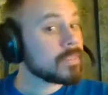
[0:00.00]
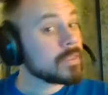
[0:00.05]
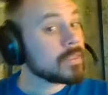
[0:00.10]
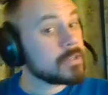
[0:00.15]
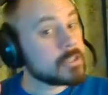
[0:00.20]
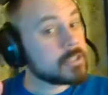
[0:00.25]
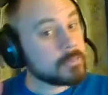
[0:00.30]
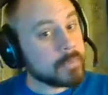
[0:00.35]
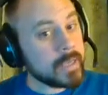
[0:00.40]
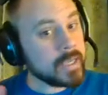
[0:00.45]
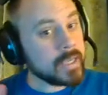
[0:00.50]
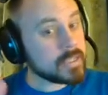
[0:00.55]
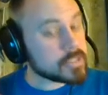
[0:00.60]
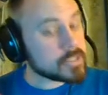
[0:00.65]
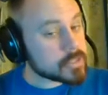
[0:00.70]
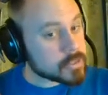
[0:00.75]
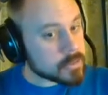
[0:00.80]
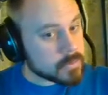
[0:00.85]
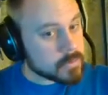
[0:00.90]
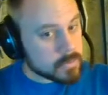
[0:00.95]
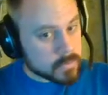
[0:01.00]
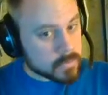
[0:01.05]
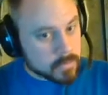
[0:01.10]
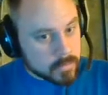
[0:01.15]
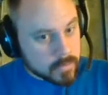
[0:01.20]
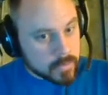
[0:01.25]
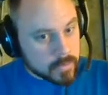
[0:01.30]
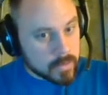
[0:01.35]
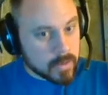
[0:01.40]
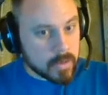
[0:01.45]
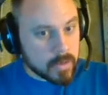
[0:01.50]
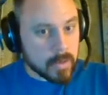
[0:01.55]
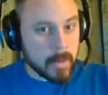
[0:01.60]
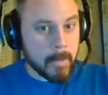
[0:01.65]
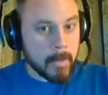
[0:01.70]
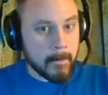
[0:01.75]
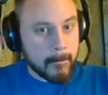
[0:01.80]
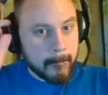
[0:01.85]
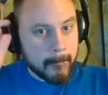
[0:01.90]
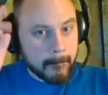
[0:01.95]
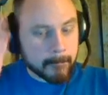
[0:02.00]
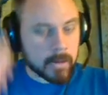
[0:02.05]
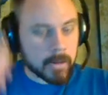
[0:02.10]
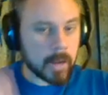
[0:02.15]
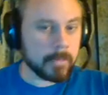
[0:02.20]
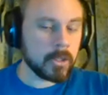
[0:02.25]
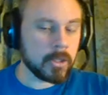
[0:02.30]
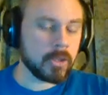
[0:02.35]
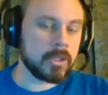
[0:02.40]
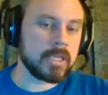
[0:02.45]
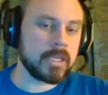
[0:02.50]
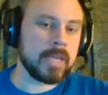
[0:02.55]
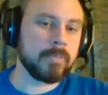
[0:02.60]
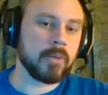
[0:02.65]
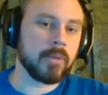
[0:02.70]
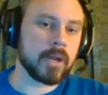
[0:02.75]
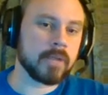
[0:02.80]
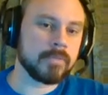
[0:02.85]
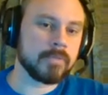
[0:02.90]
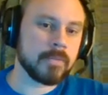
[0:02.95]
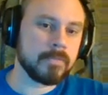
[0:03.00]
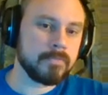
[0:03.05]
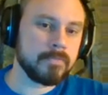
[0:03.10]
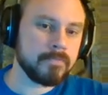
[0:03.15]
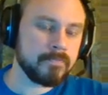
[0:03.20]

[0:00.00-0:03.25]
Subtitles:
debate, probably only keep one of them.